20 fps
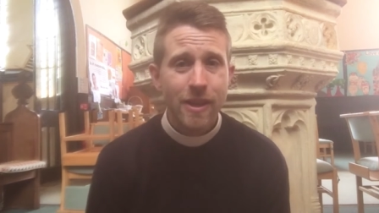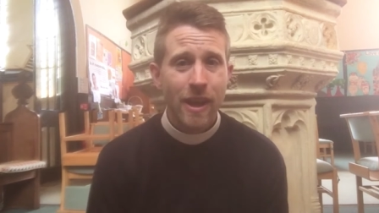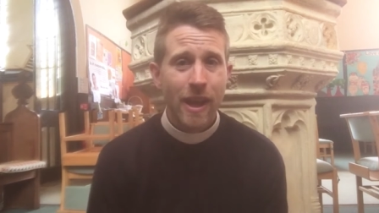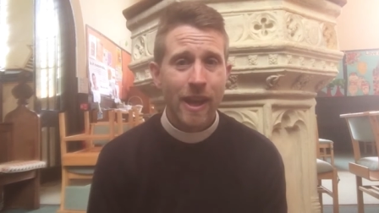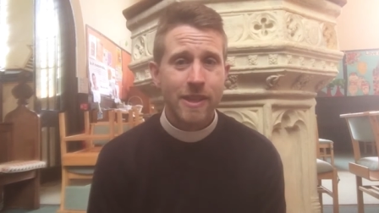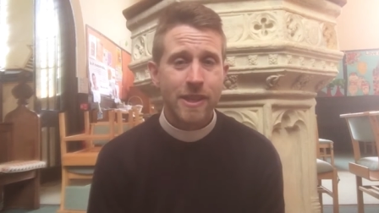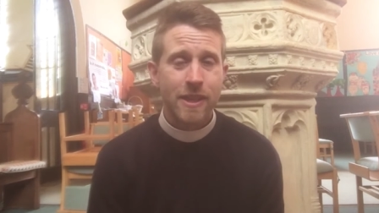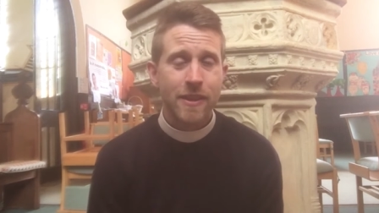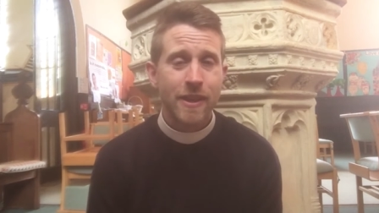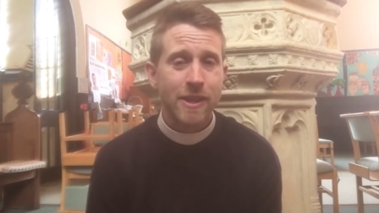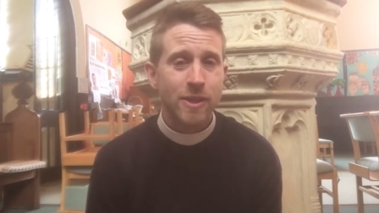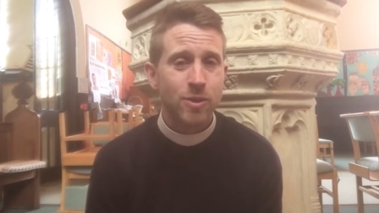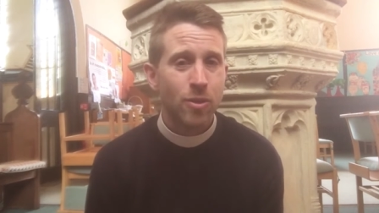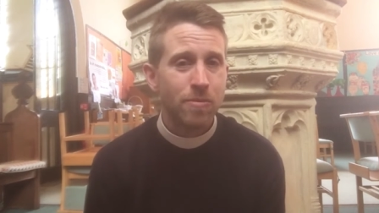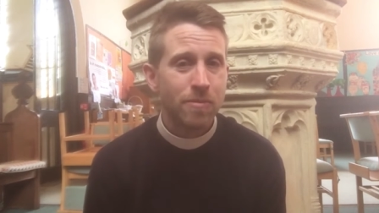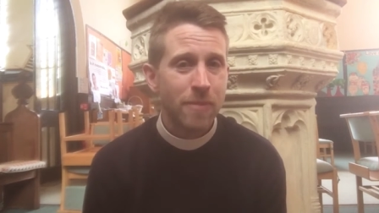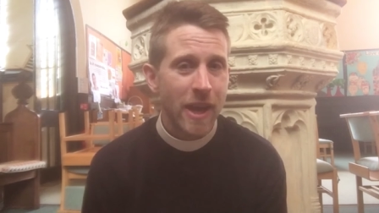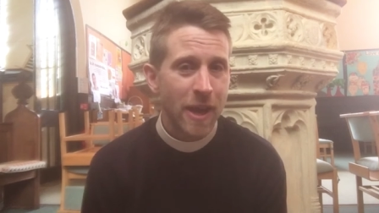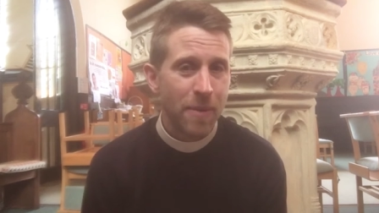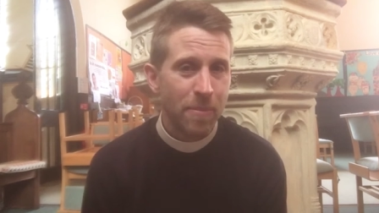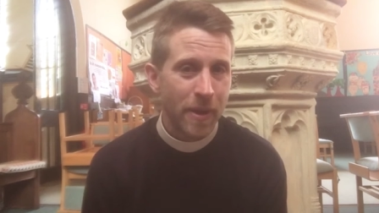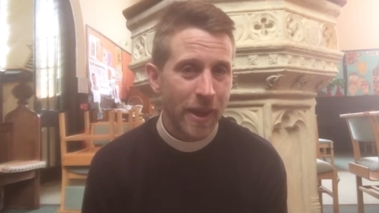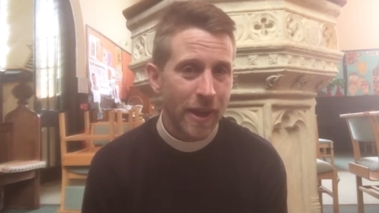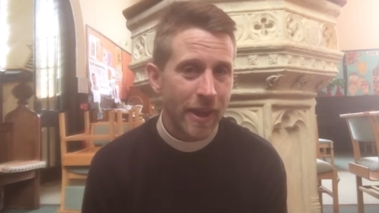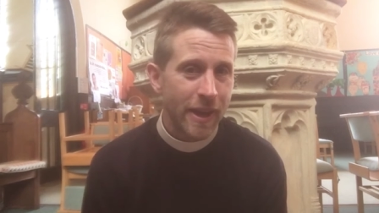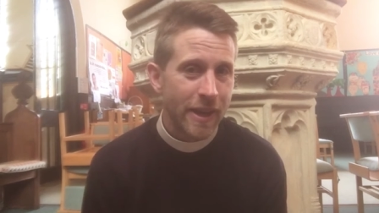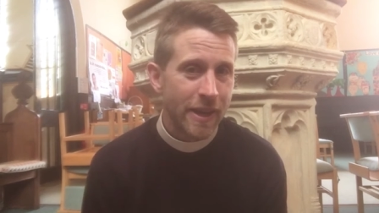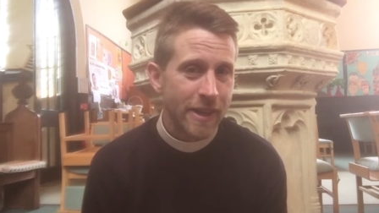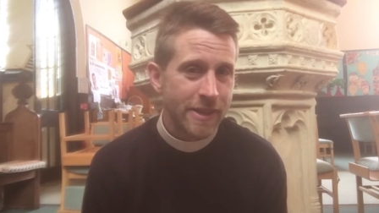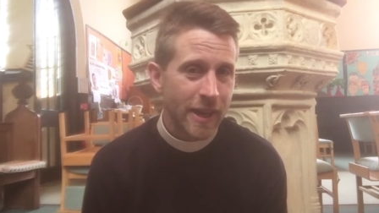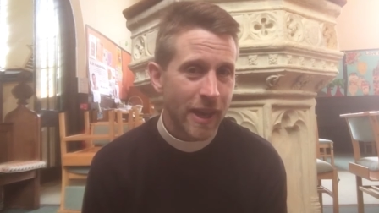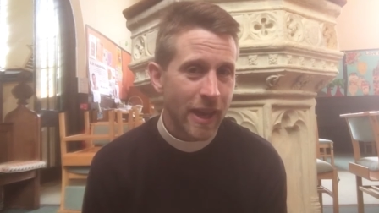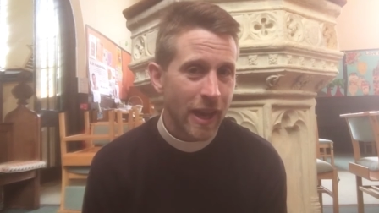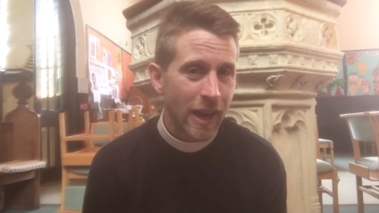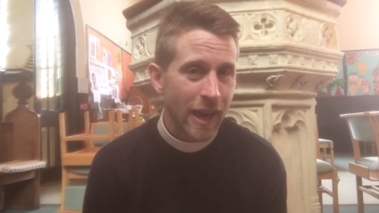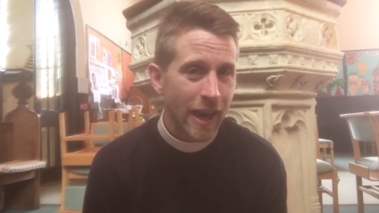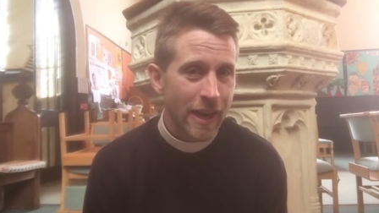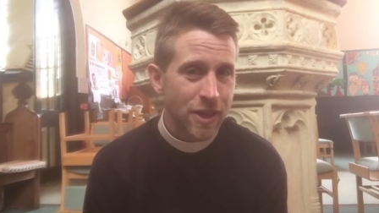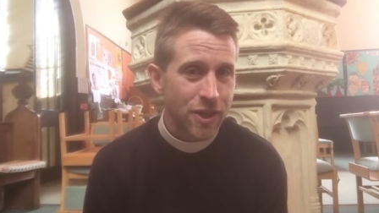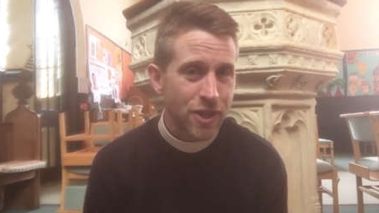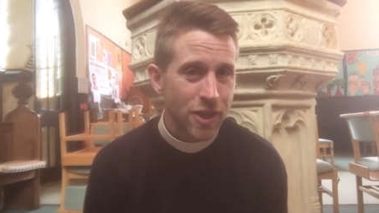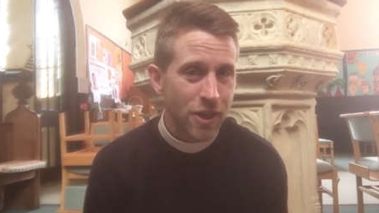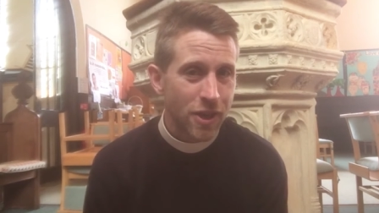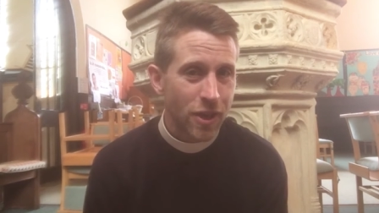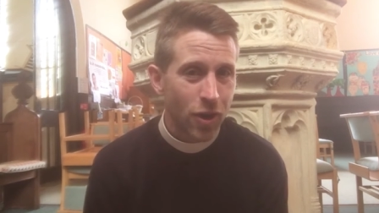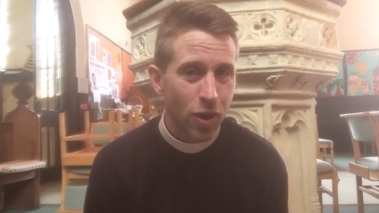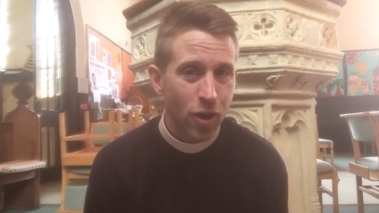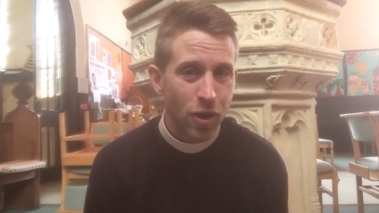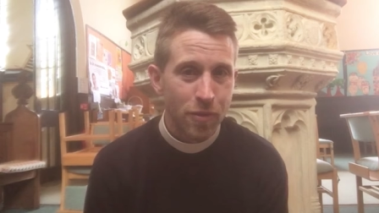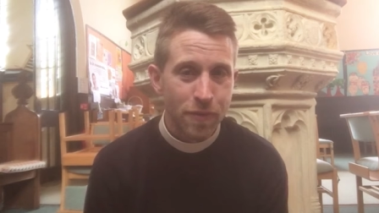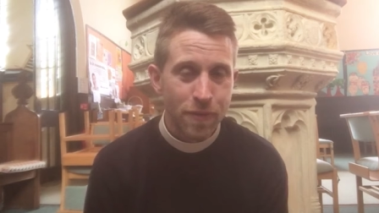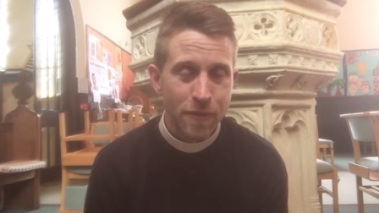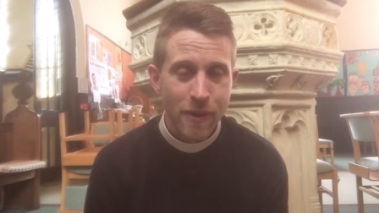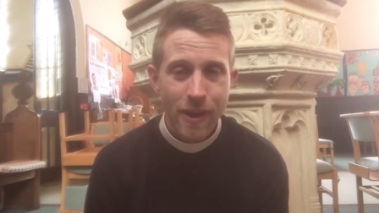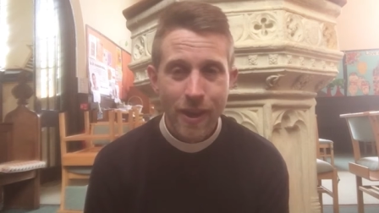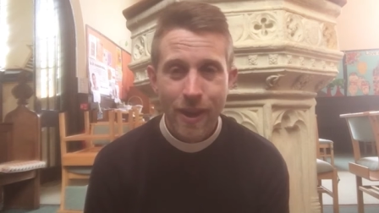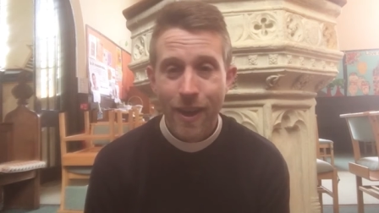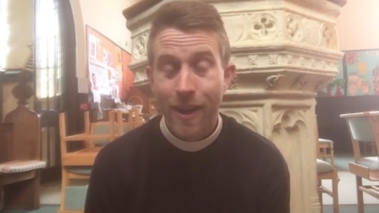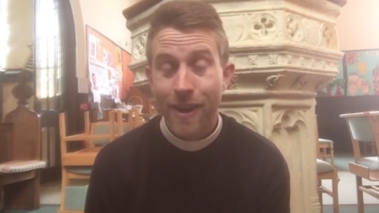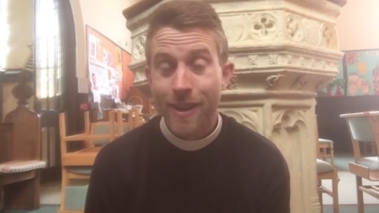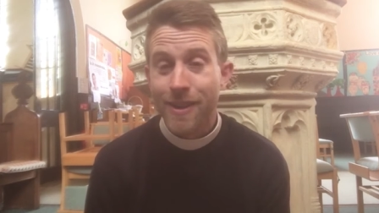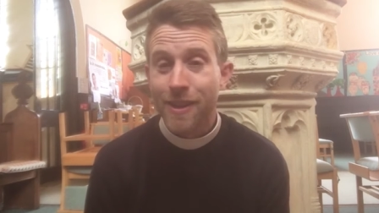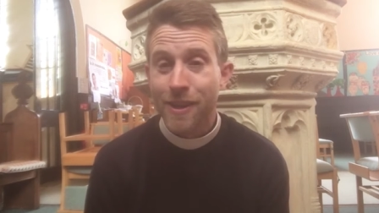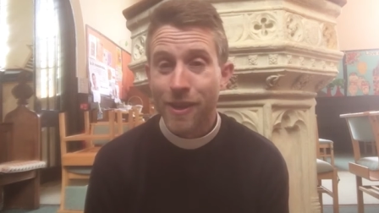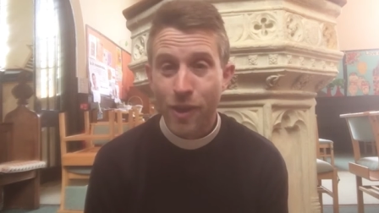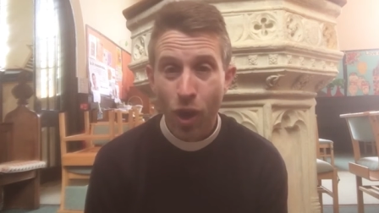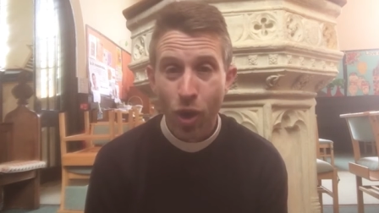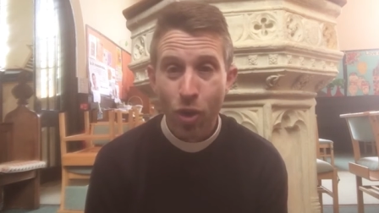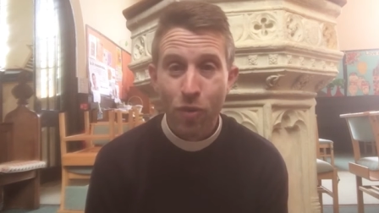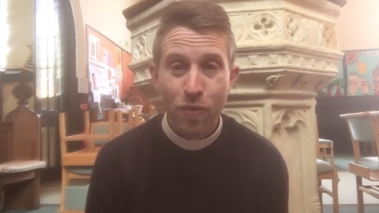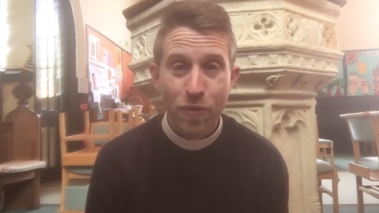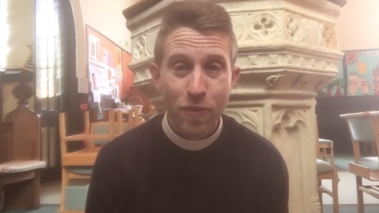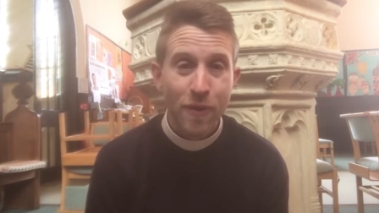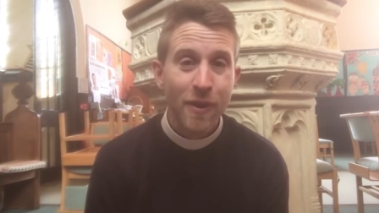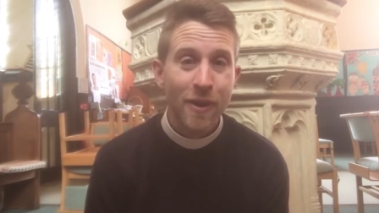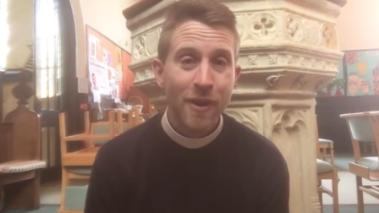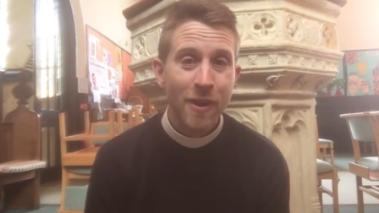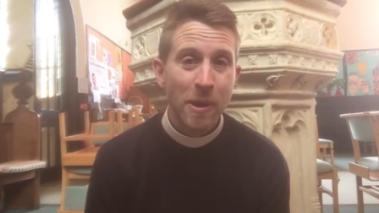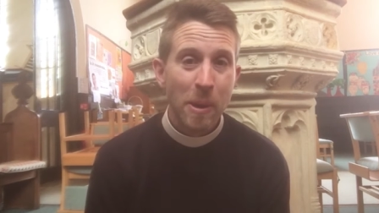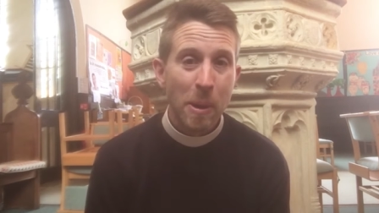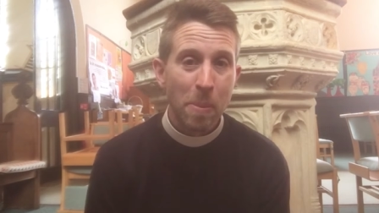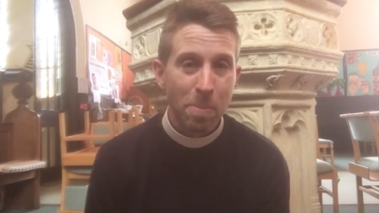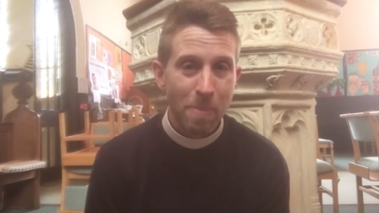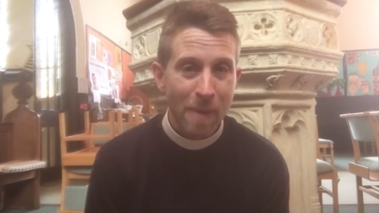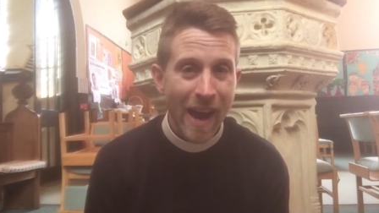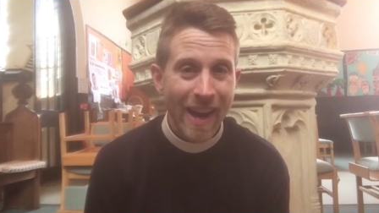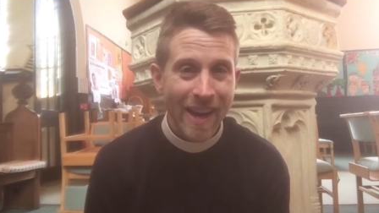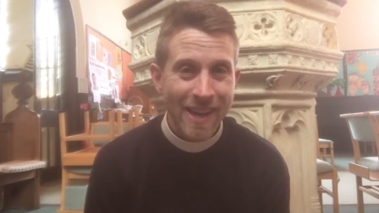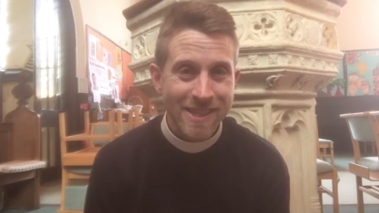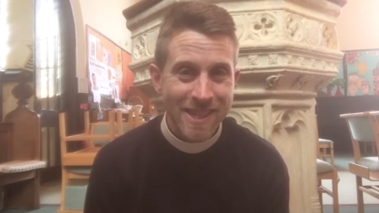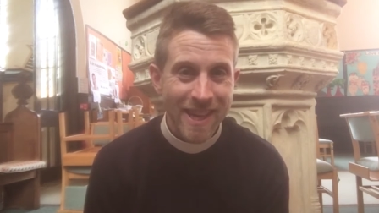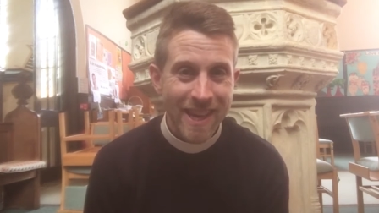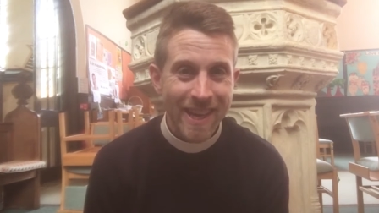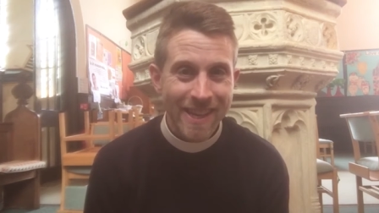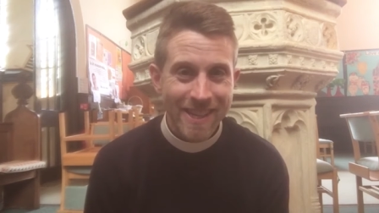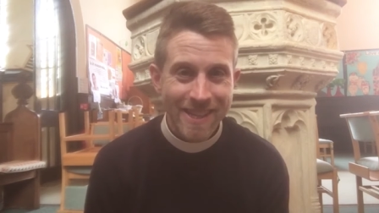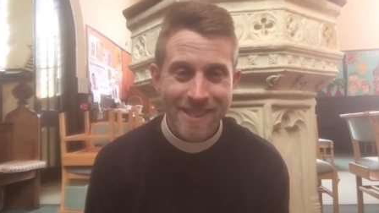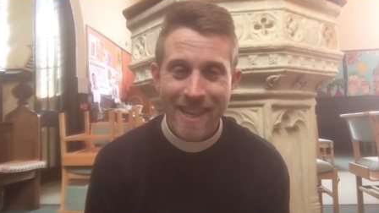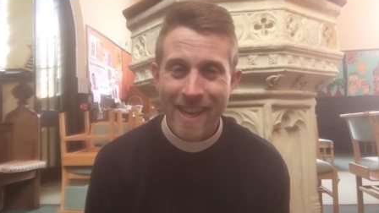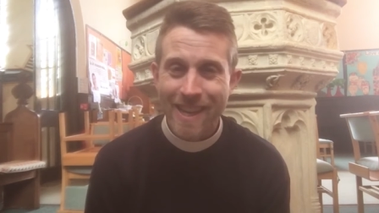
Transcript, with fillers: and he thinks, well, maybe it is a collection of golf magazines.